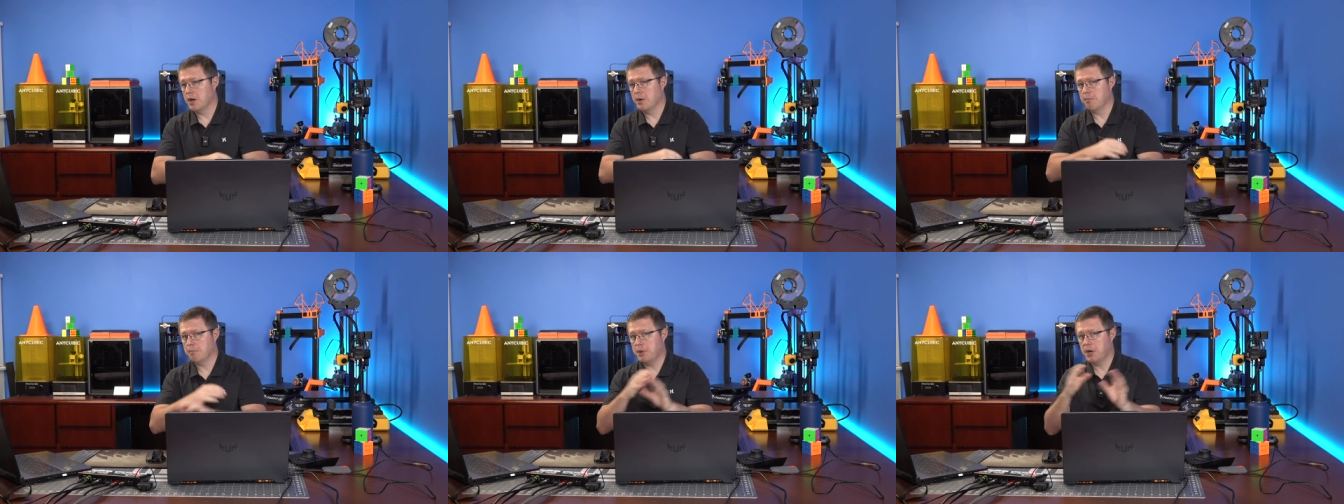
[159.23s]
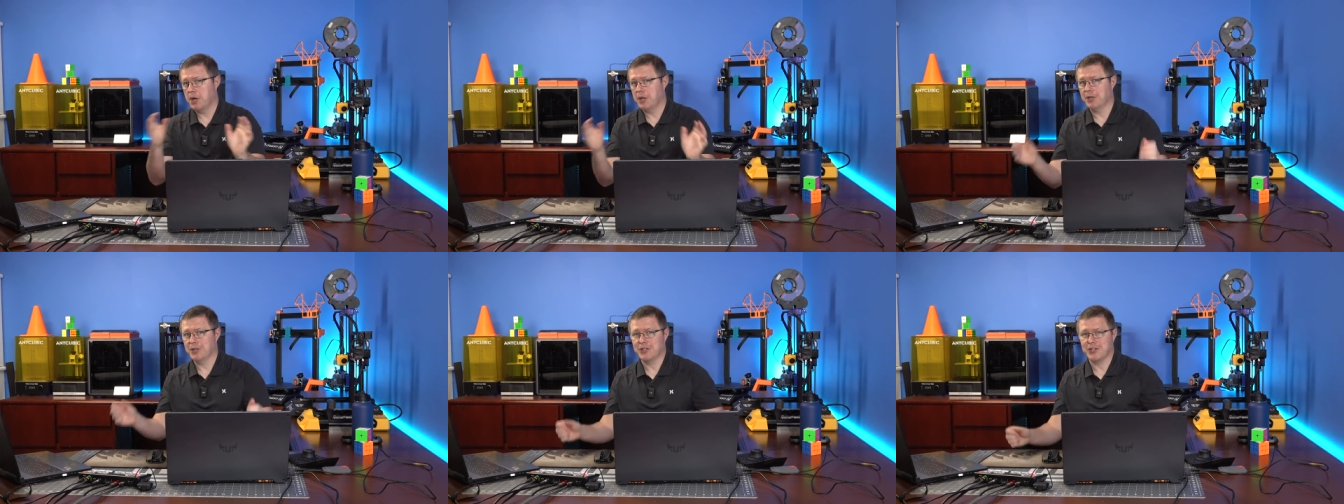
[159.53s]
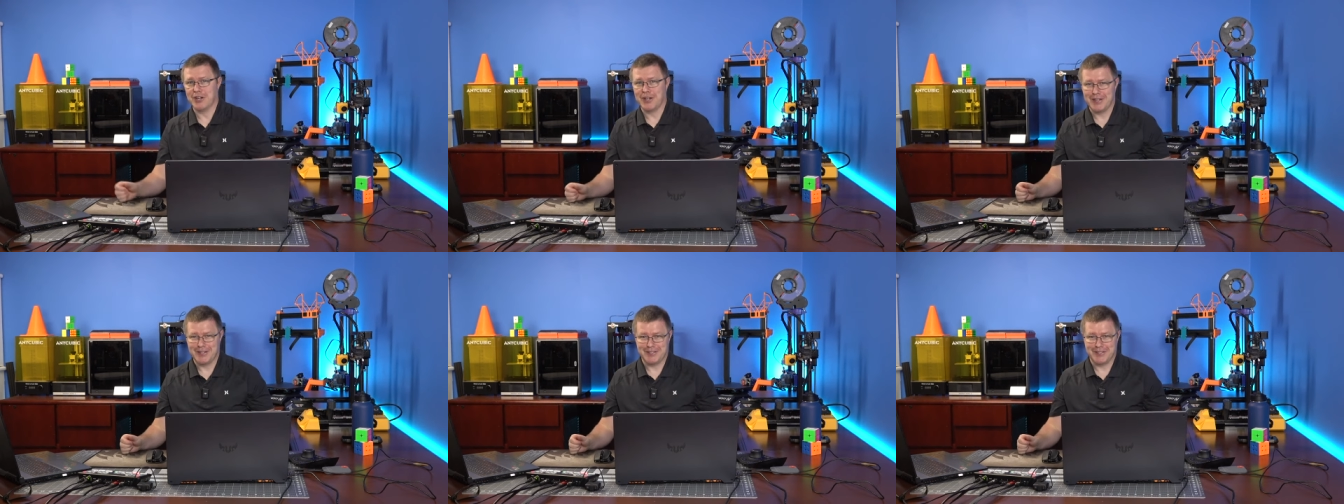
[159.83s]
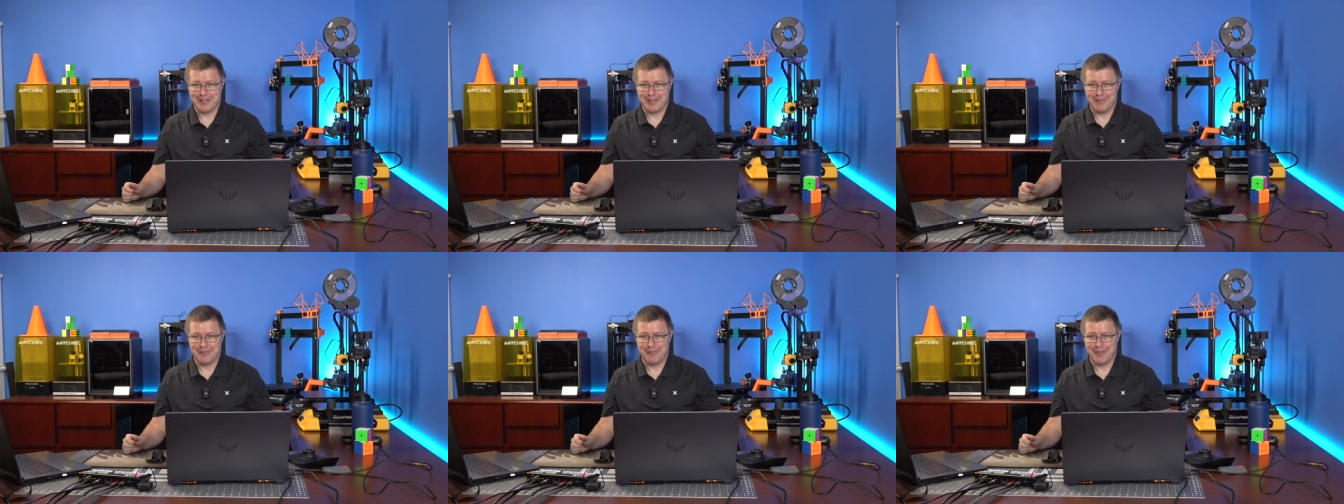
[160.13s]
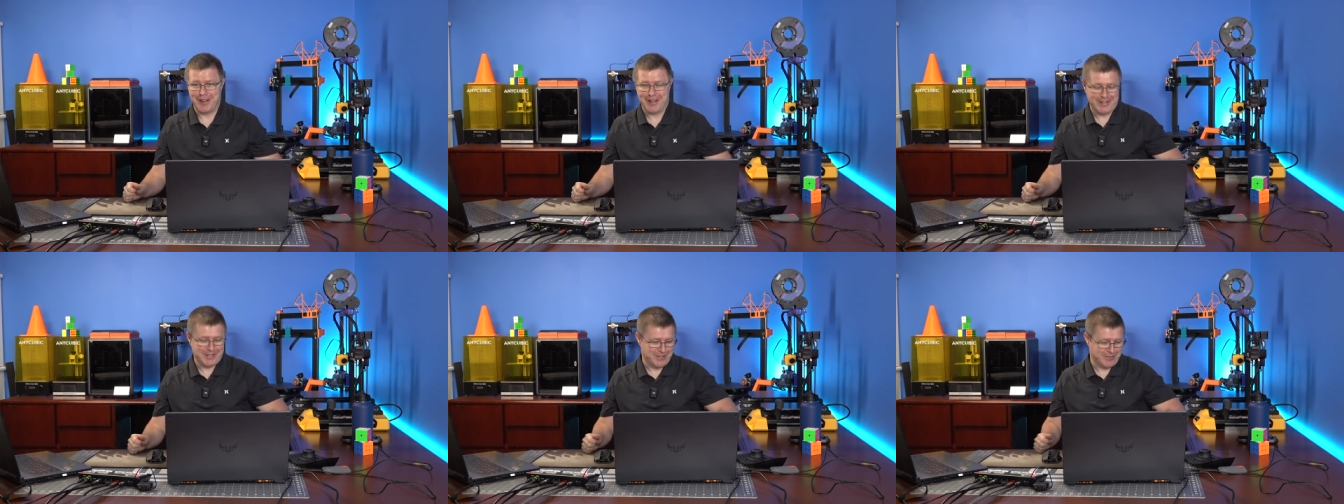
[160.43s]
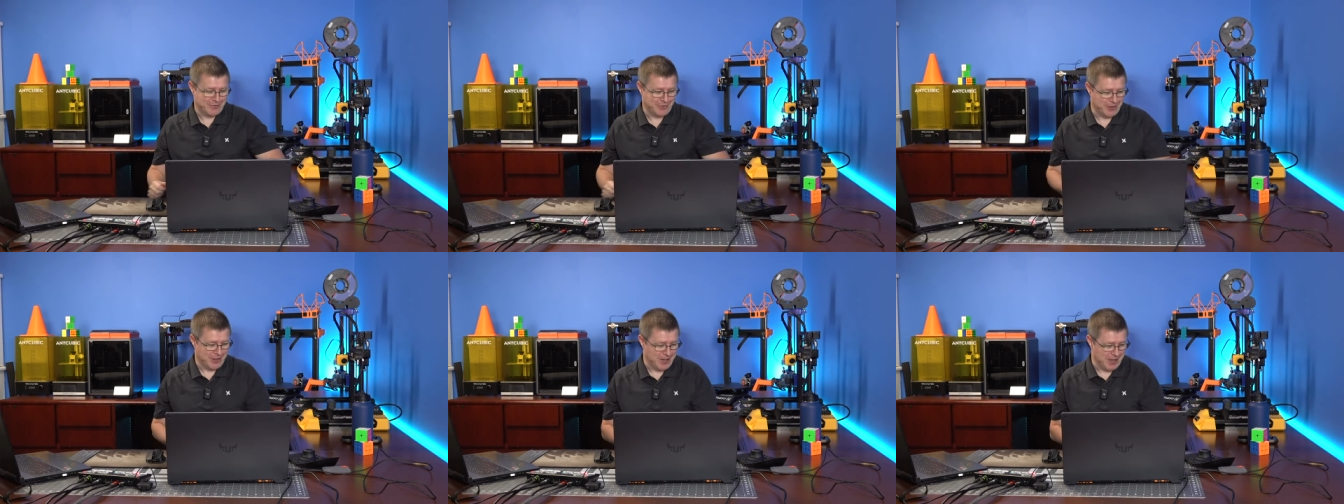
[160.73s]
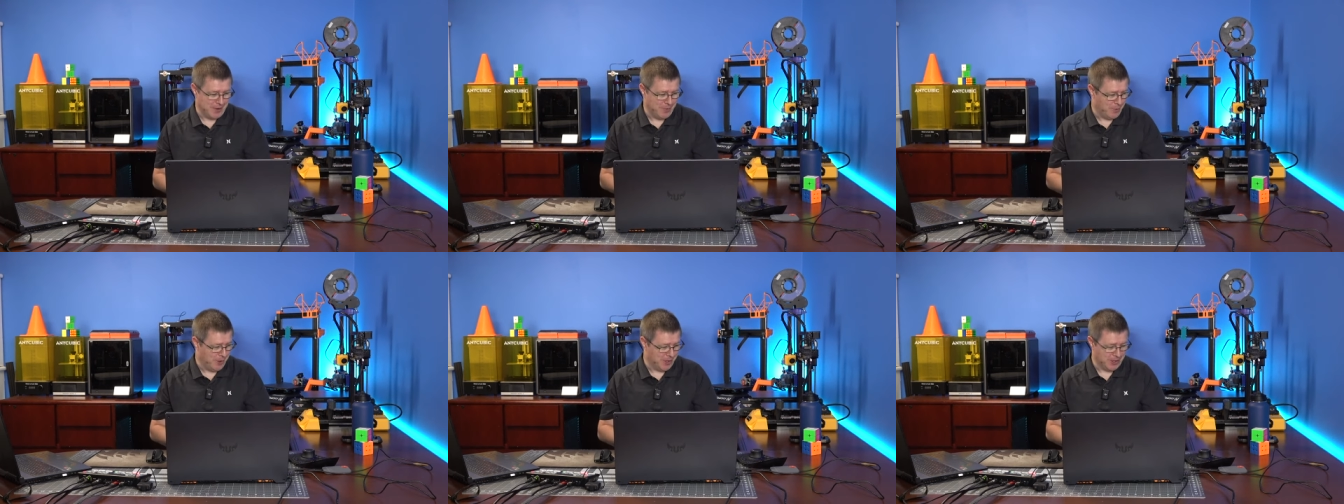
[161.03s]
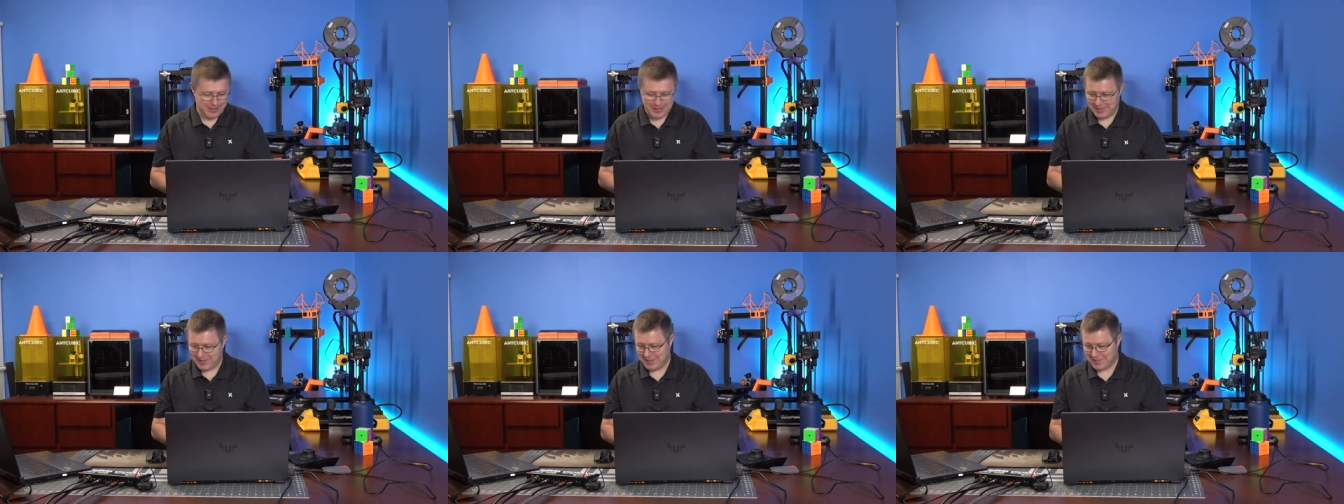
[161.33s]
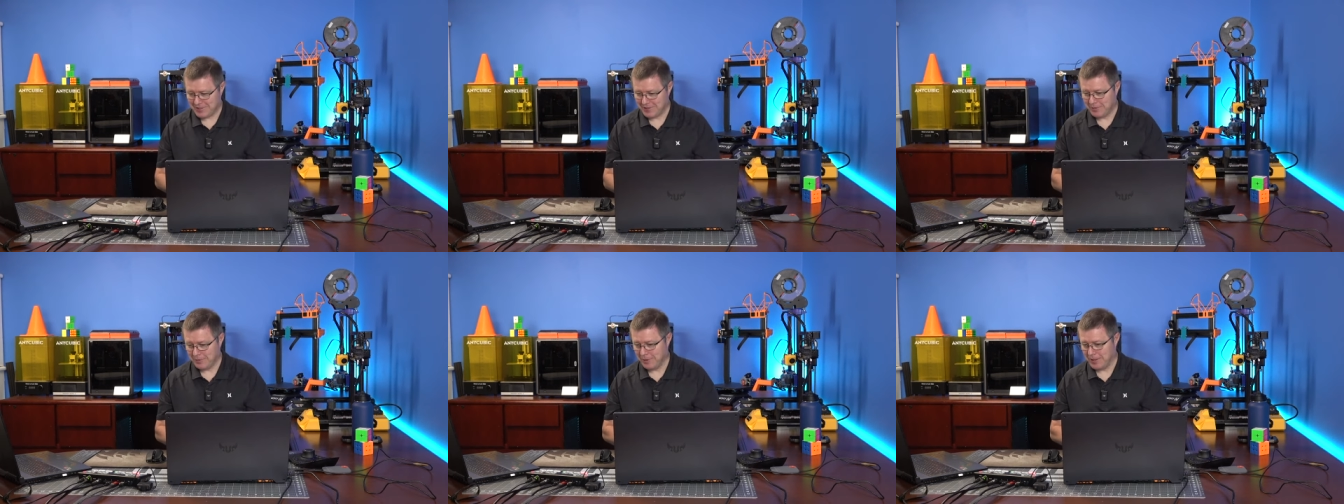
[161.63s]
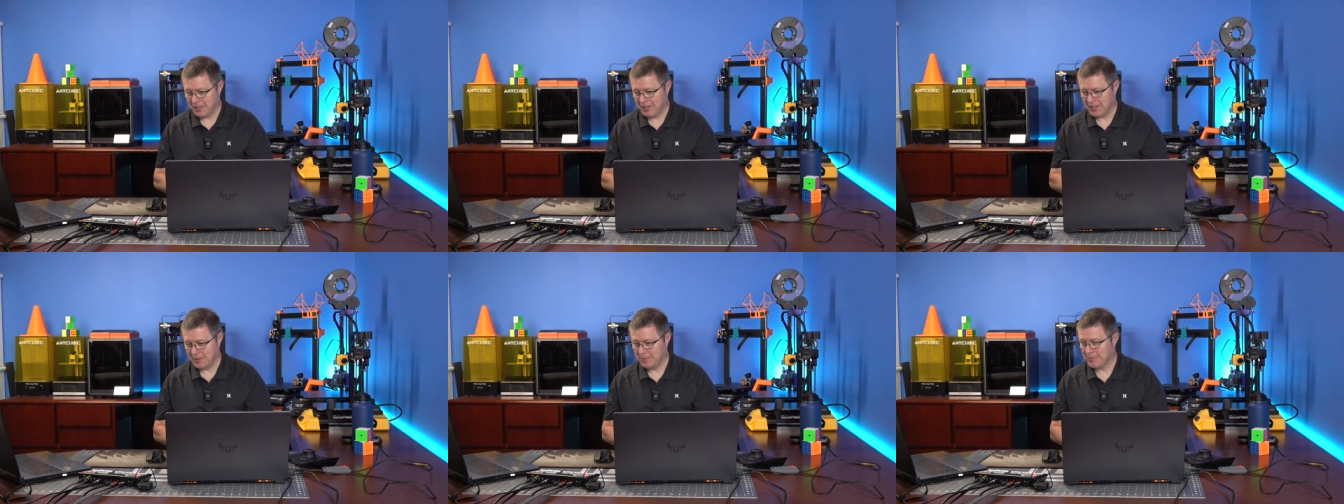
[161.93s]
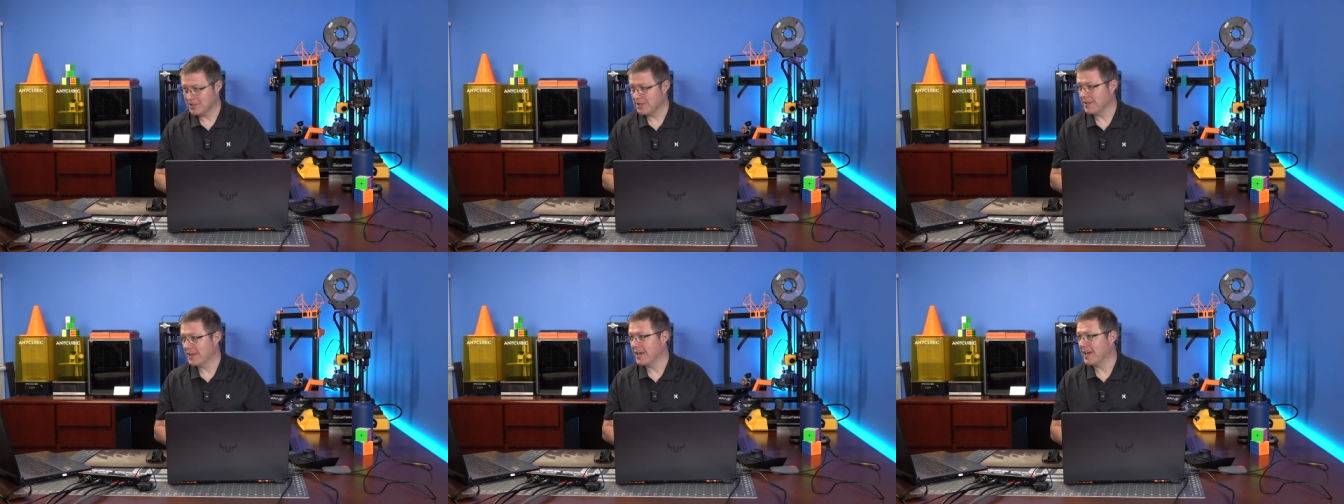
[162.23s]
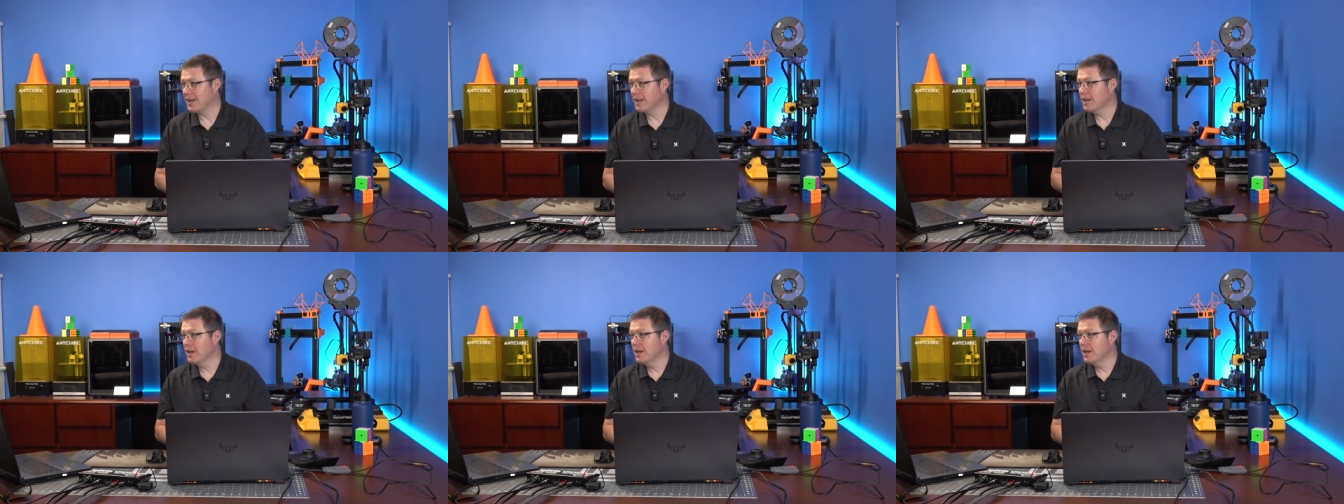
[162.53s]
apologize in advance for any weirdness when it comes to that.